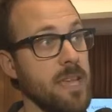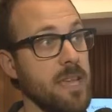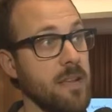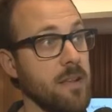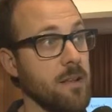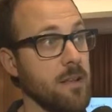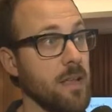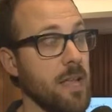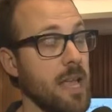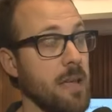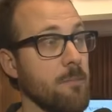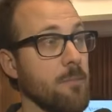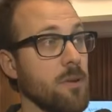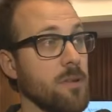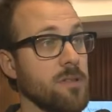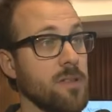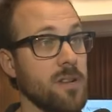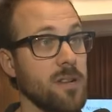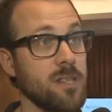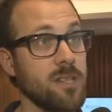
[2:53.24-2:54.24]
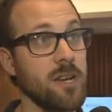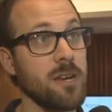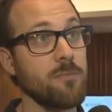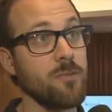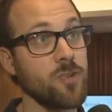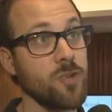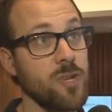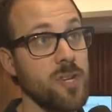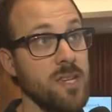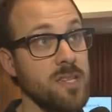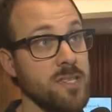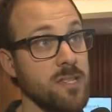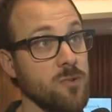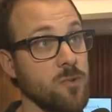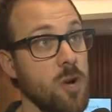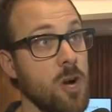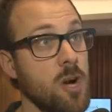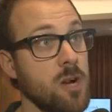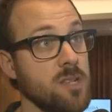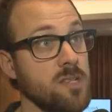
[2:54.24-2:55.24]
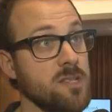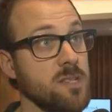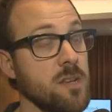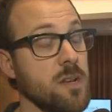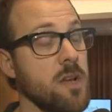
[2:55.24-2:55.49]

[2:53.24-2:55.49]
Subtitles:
being able to climb trees and rocks.